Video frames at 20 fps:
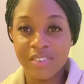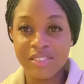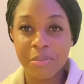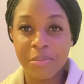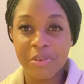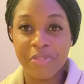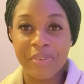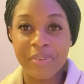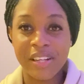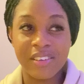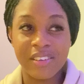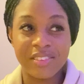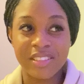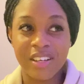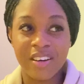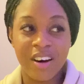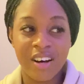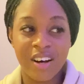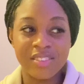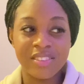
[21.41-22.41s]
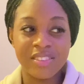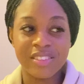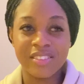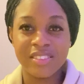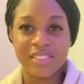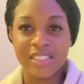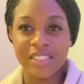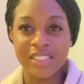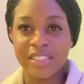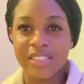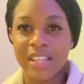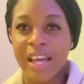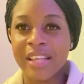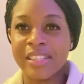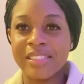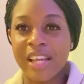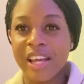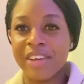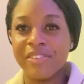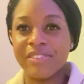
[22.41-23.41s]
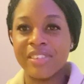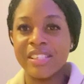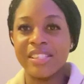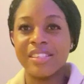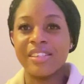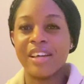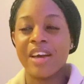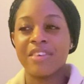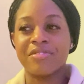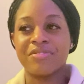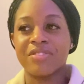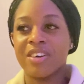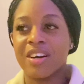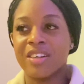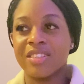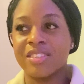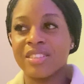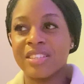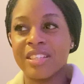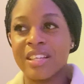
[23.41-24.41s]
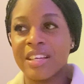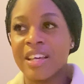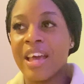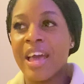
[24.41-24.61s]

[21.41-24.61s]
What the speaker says: some of my nails are on, so I forgot to get.